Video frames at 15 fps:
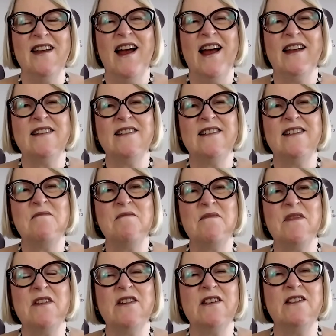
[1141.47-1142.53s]
And
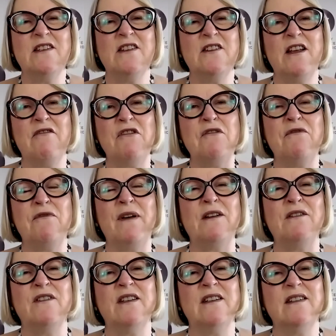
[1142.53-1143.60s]
have you
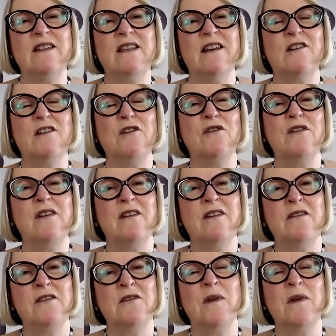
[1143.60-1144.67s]
found that, Gloria,
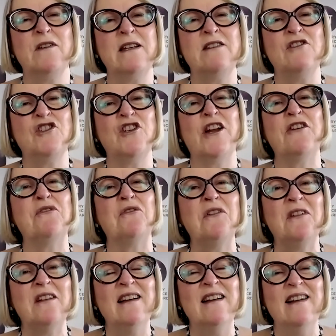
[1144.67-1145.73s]
as well, in
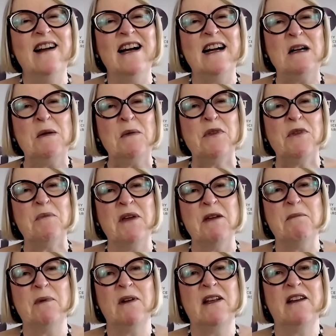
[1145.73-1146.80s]
general, that
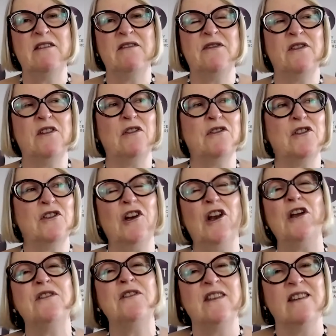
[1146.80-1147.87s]
people have got
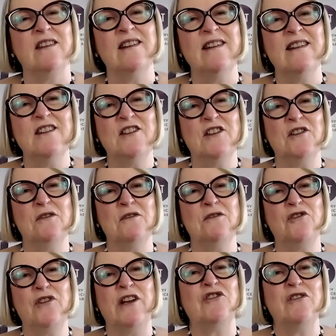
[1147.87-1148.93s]
closer to
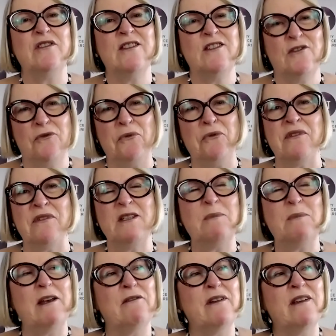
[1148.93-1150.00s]
treasurers through this
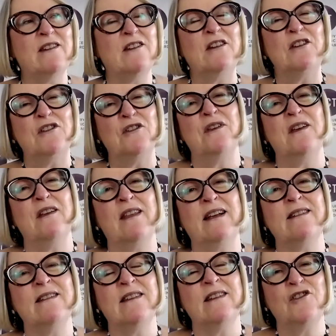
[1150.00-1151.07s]
period? Do you think
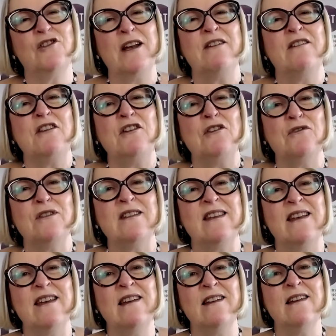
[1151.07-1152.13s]
that's a trend that you're
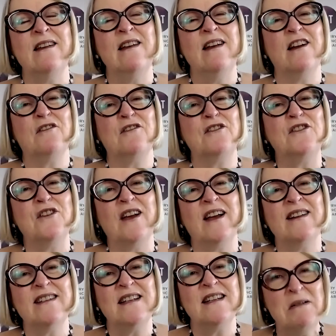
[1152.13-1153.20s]
seeing across
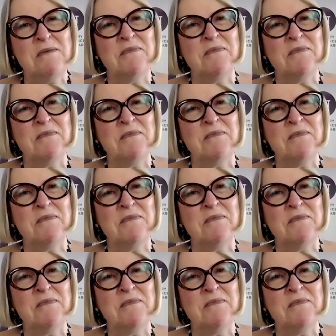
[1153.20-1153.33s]
Uganda?